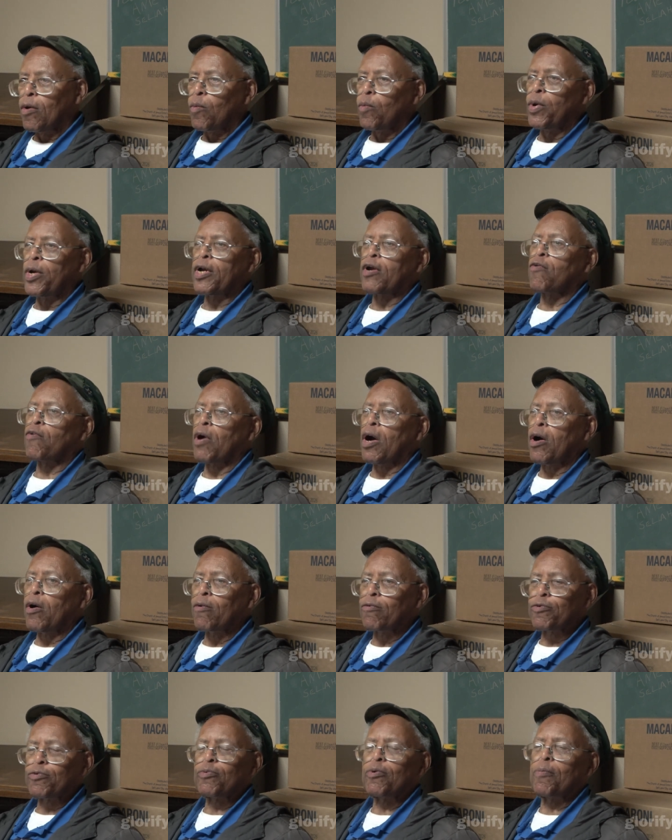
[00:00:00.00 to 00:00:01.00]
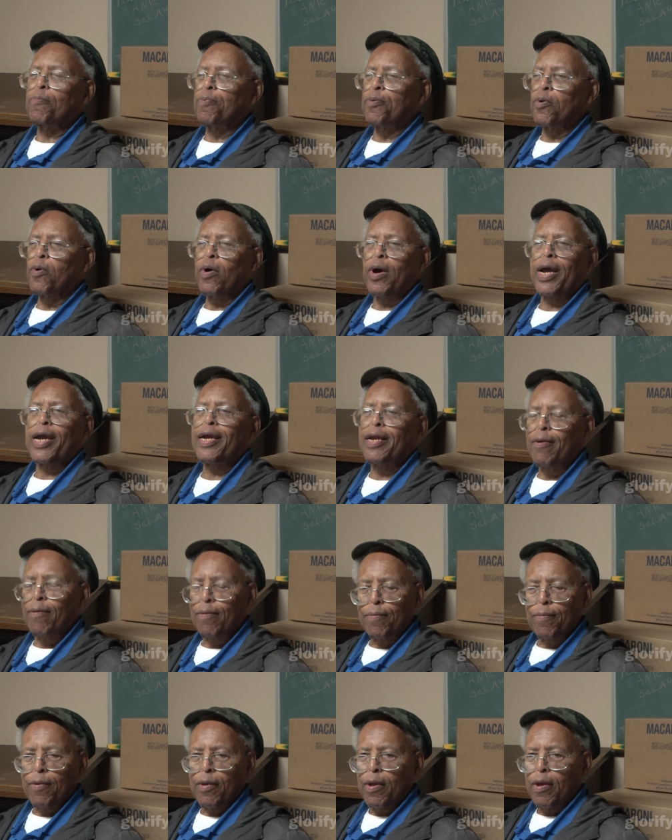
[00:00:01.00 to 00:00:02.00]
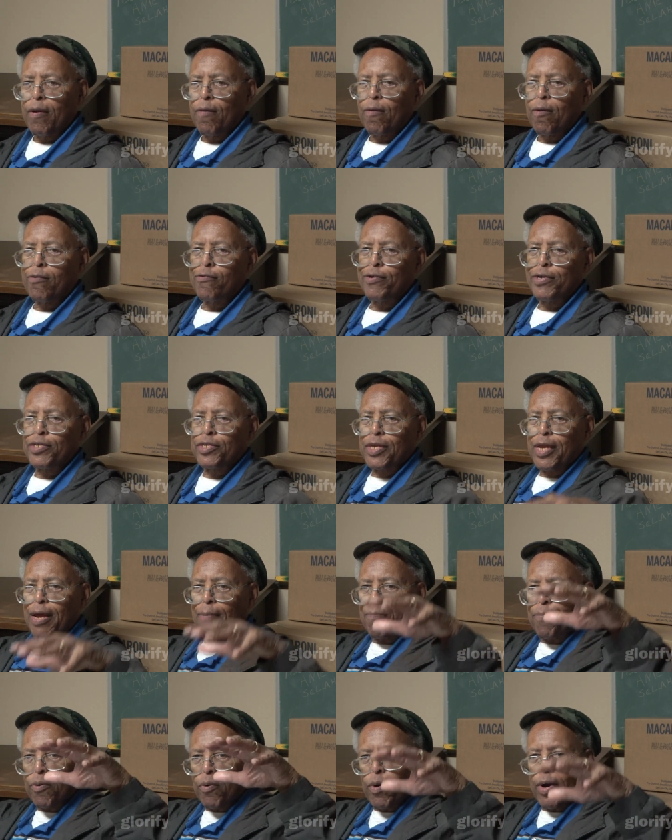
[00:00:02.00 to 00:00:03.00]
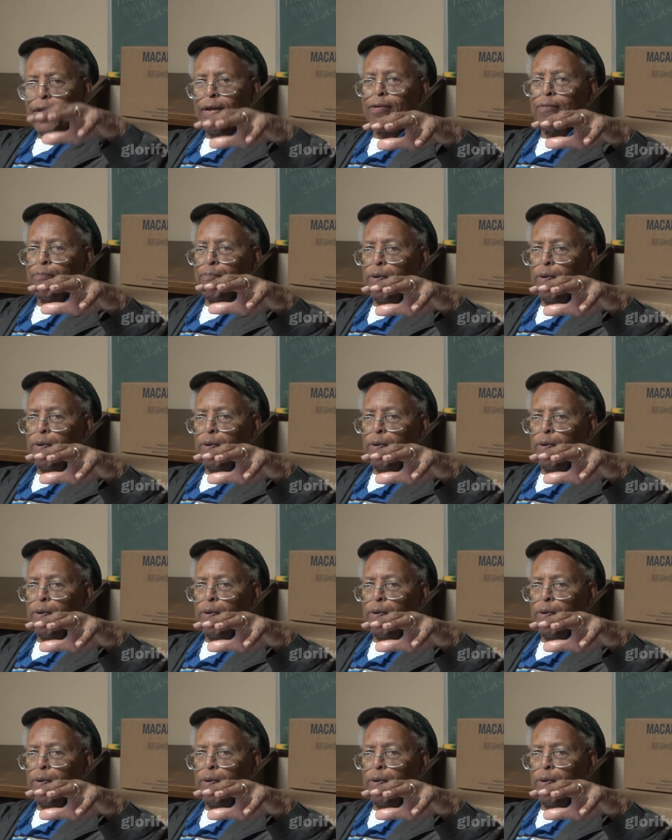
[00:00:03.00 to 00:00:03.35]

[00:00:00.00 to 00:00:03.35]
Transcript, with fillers: we grow to a point, we reach that point,